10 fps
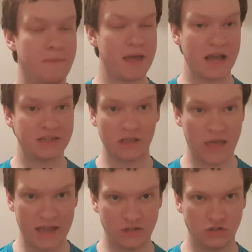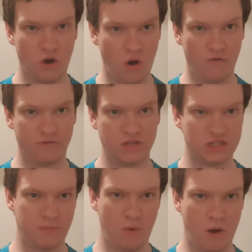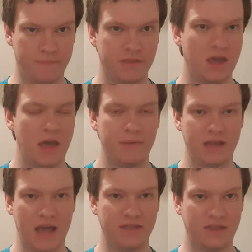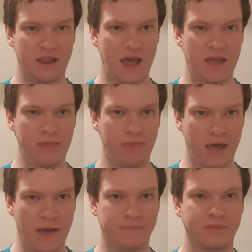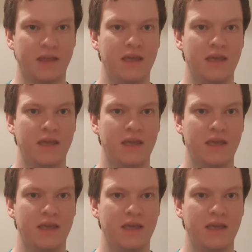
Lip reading: he is a legend of the sport. We can't deny that.